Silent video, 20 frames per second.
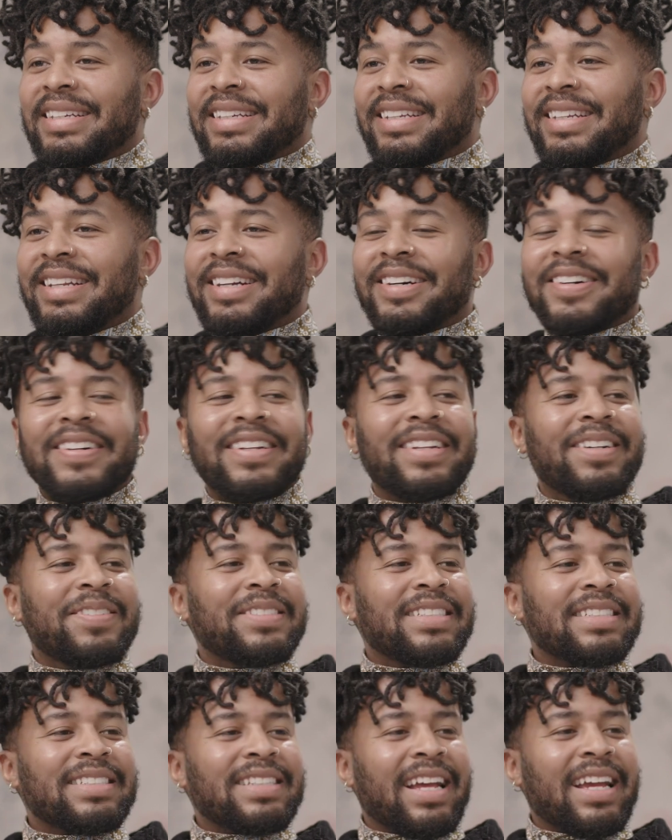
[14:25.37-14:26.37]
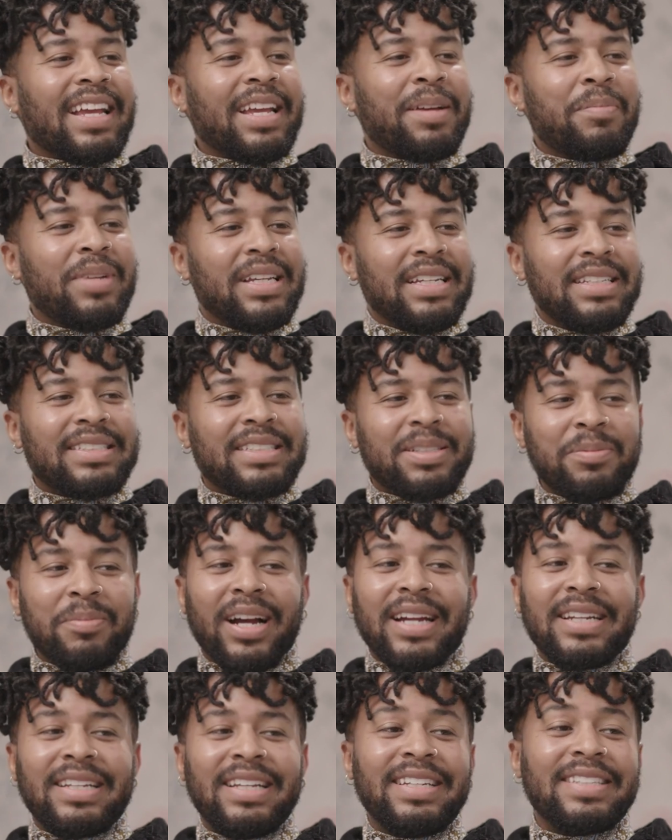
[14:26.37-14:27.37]
You know, and I'm just like, it means she
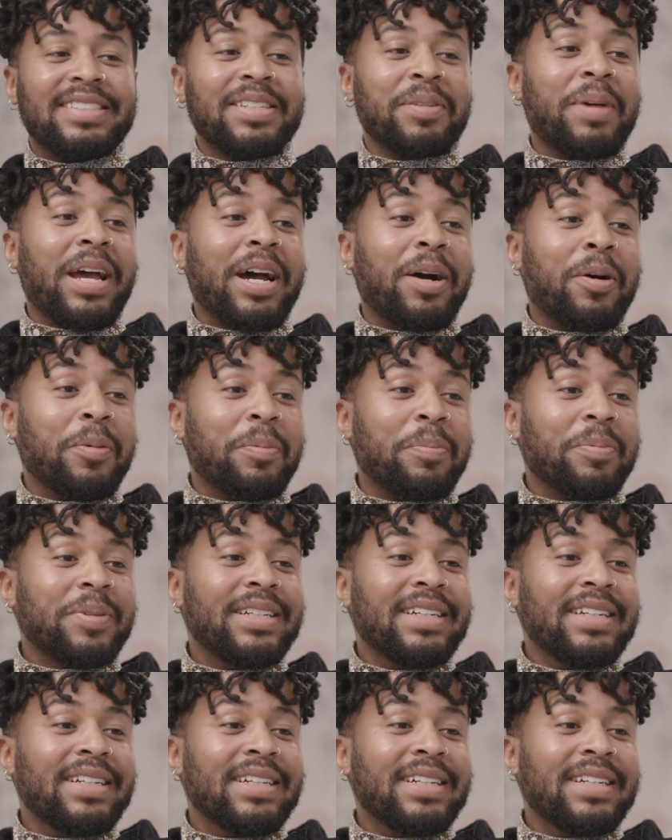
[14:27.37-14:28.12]
might need some help.